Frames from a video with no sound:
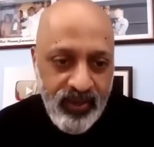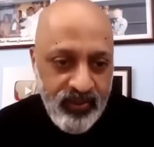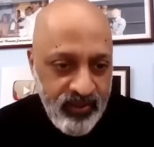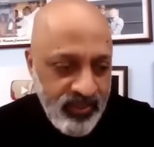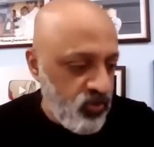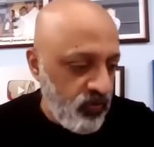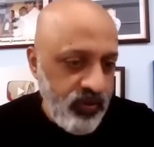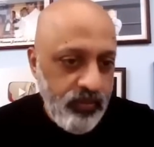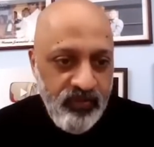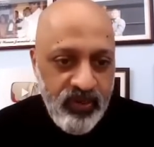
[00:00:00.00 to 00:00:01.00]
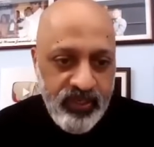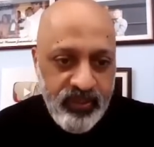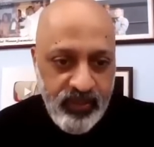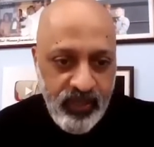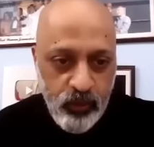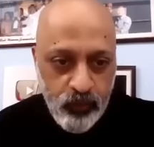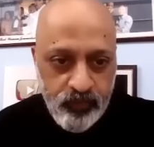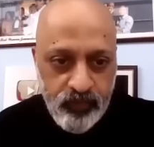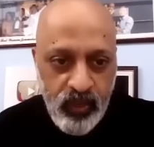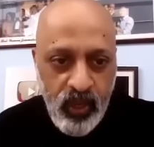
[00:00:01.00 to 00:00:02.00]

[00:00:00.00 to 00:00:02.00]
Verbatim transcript: and the rest of them I will tell you.